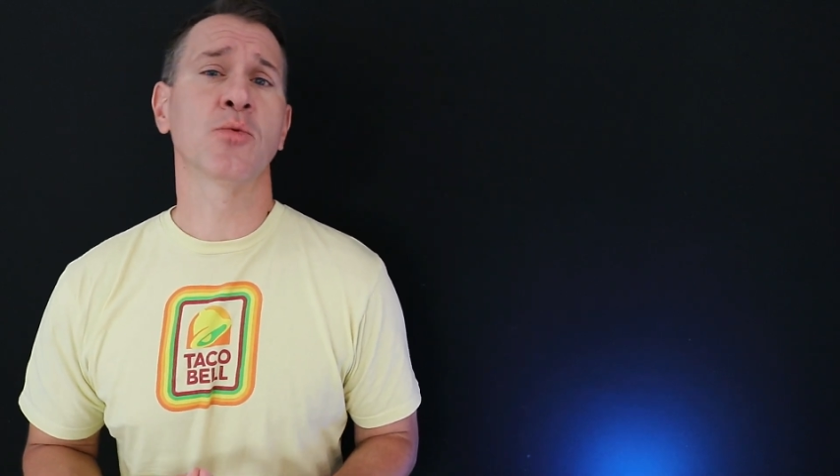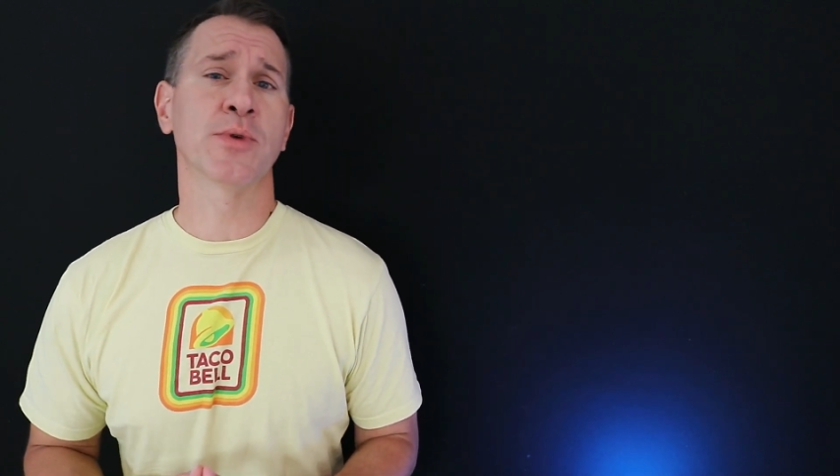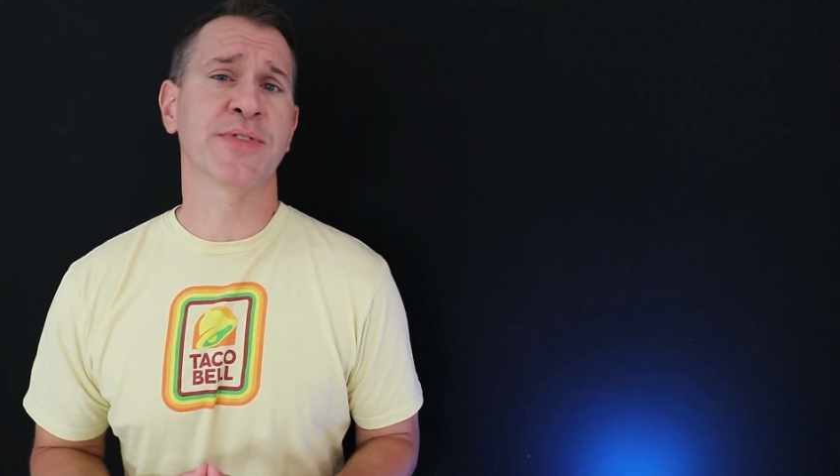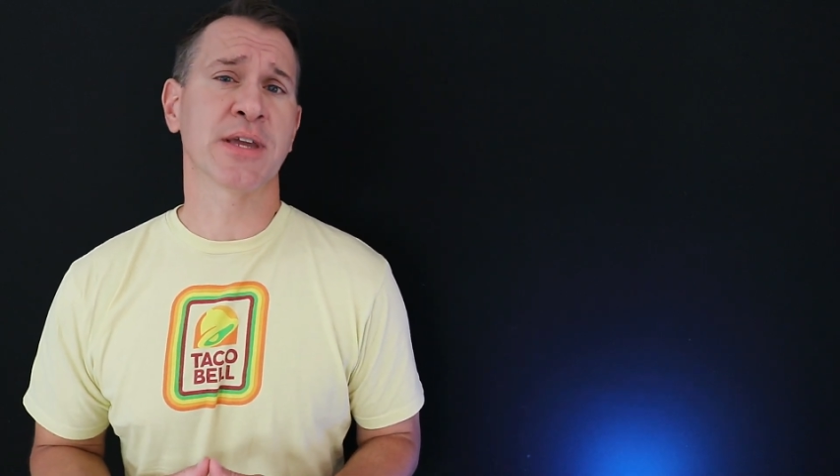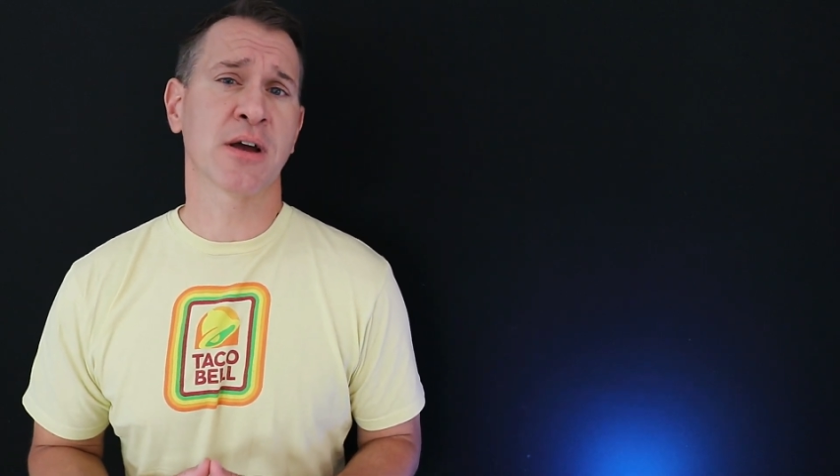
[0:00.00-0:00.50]

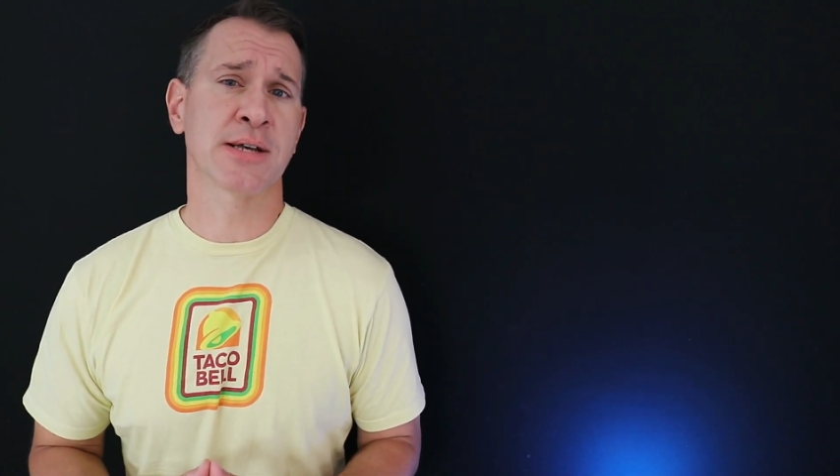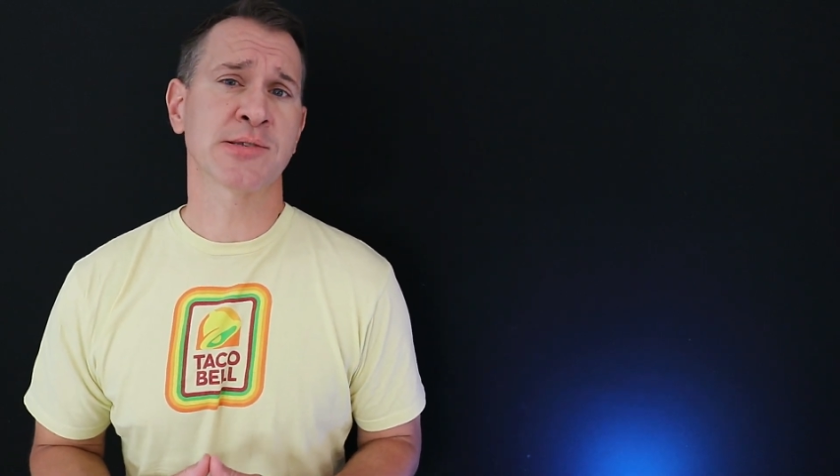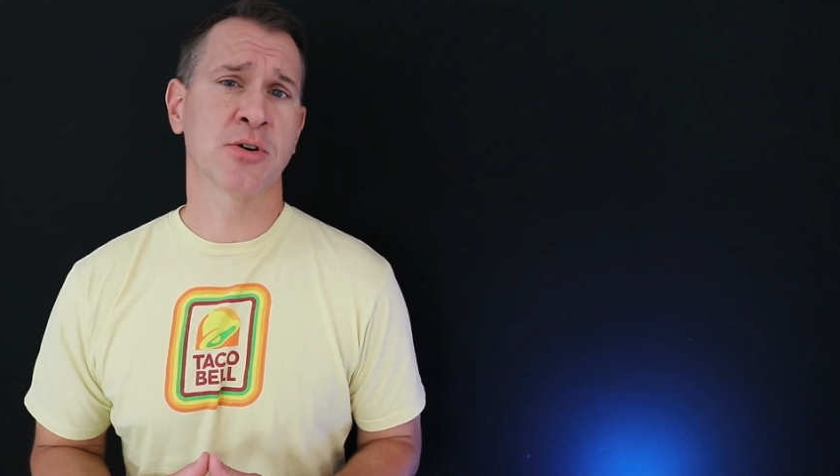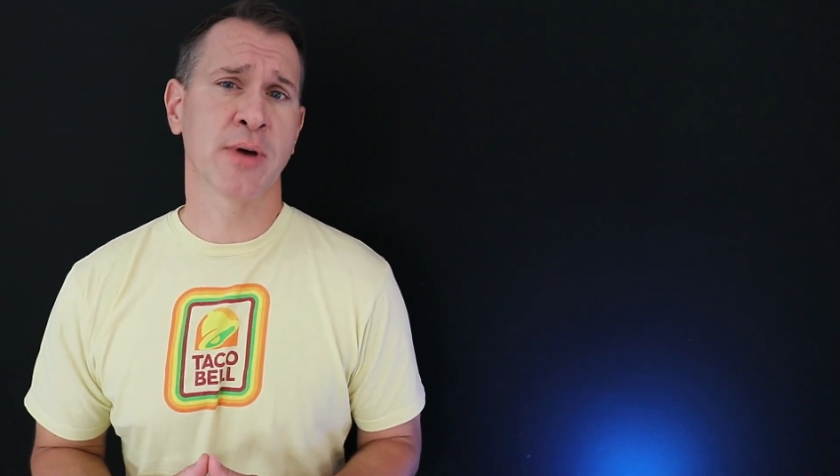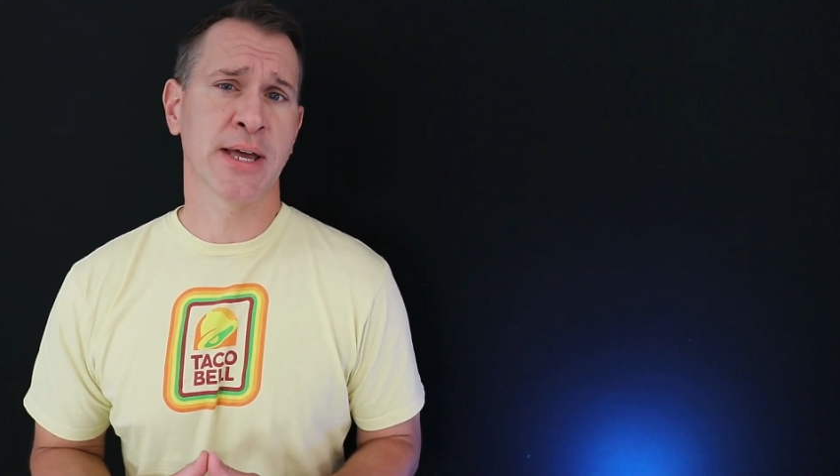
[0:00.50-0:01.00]
with the
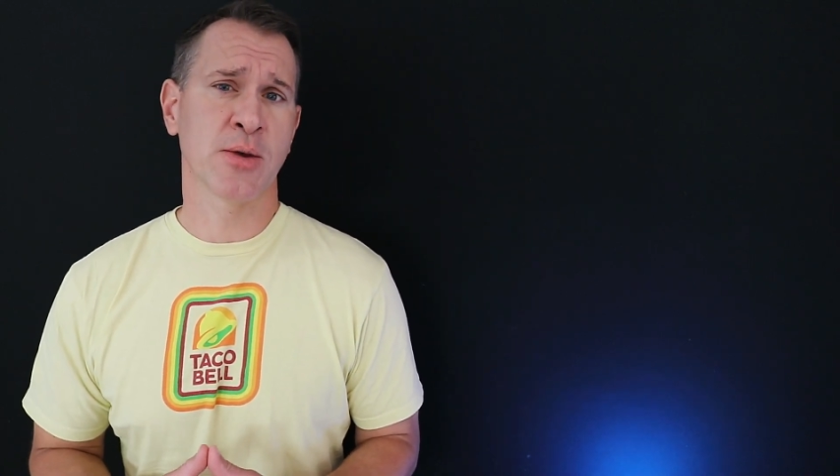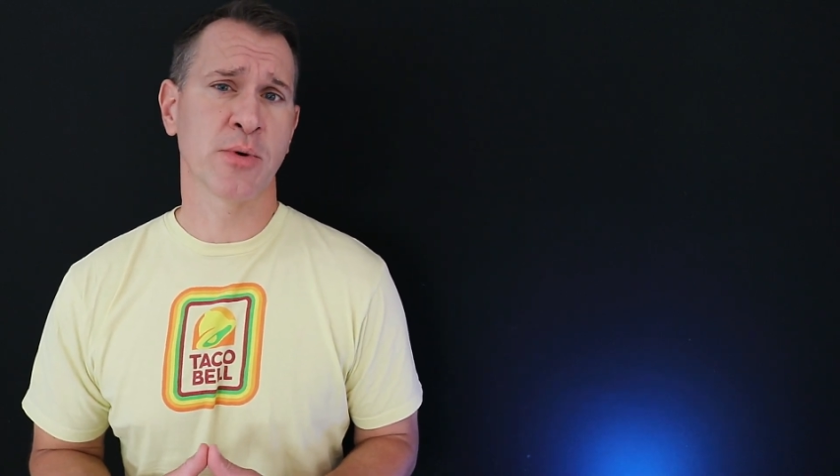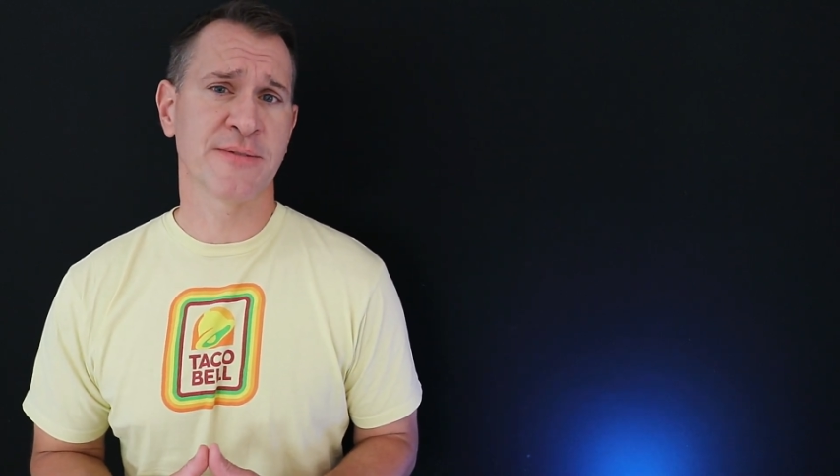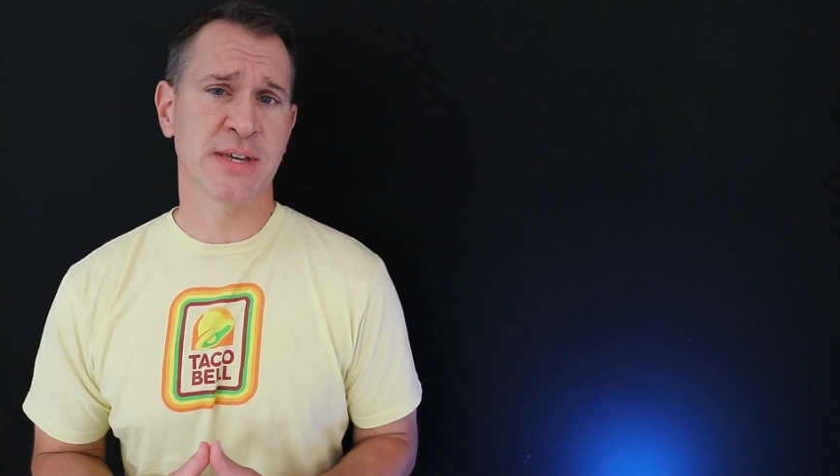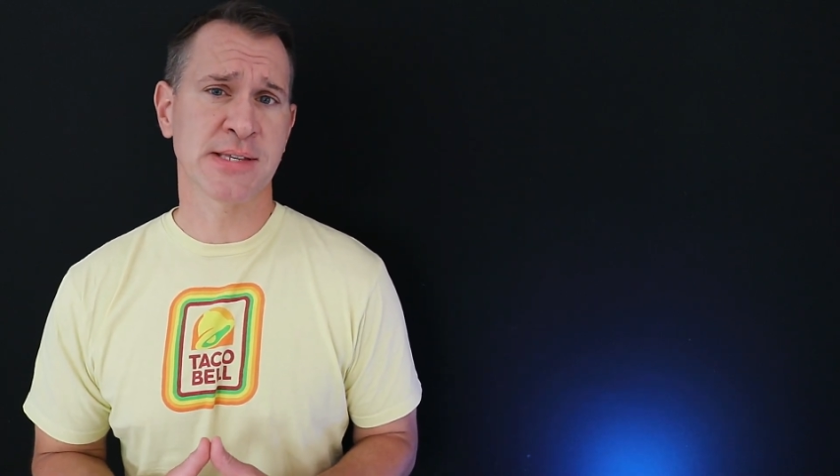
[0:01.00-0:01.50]
Costco
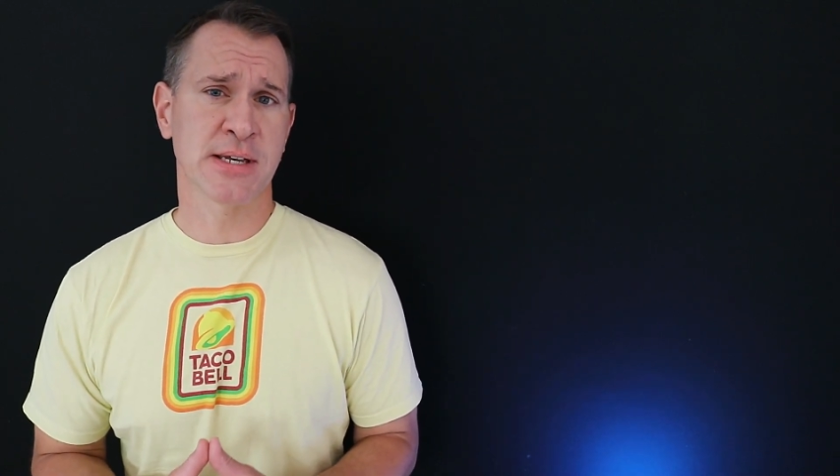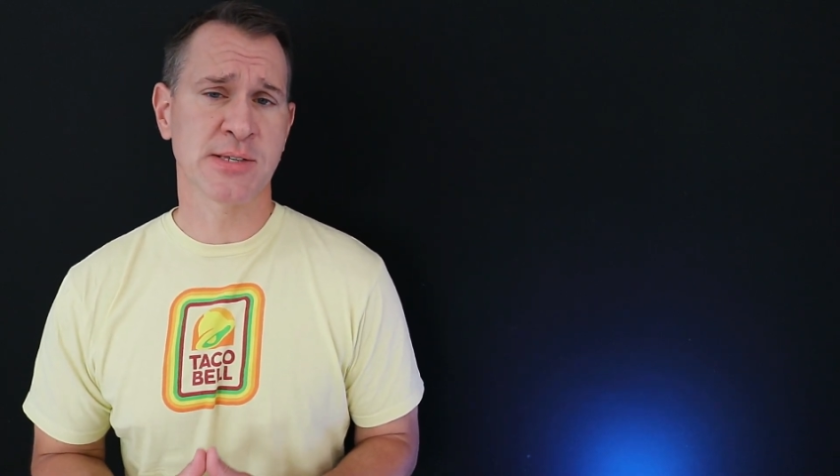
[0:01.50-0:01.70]
Anywhere Visa,